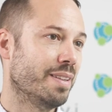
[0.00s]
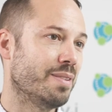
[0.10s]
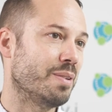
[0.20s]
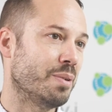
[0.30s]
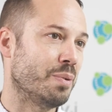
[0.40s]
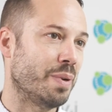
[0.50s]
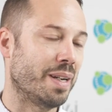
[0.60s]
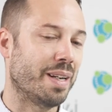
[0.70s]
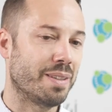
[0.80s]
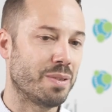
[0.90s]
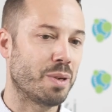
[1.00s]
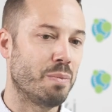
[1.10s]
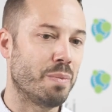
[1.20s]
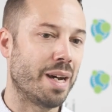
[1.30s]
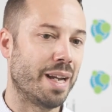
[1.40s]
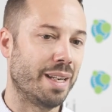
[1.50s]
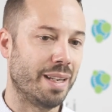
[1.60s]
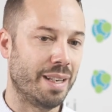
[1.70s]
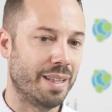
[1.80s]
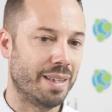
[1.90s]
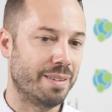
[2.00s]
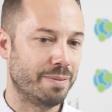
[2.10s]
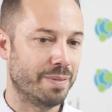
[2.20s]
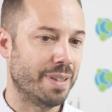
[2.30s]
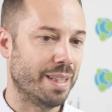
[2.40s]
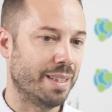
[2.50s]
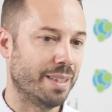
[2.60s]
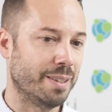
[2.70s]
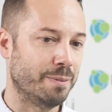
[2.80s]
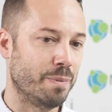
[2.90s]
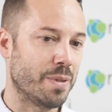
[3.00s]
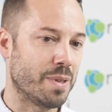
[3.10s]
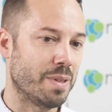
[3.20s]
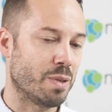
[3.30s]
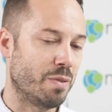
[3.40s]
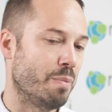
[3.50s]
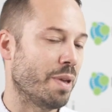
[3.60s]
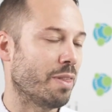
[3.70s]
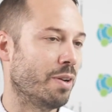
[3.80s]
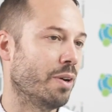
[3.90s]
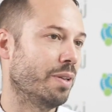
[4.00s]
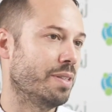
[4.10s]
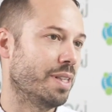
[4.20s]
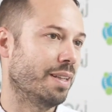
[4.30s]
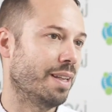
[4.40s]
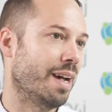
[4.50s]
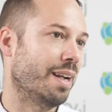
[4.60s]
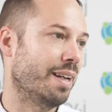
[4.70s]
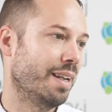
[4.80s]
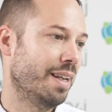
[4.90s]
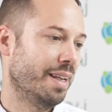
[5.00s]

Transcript: to combine sort of a methodology that